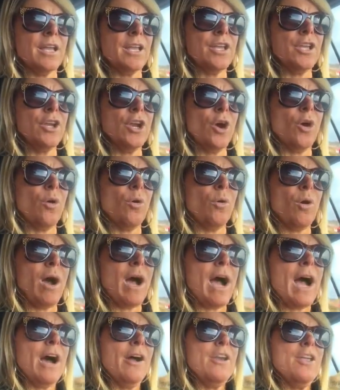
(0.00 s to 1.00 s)
you know,
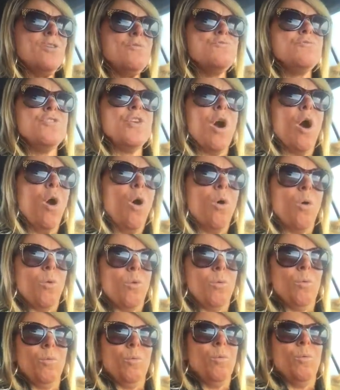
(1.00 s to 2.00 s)
how do you
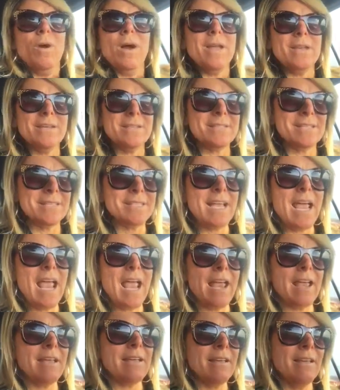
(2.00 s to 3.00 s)
know what to
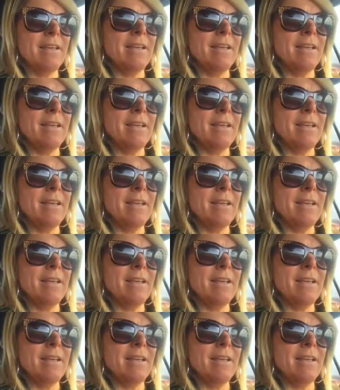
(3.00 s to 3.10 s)
take?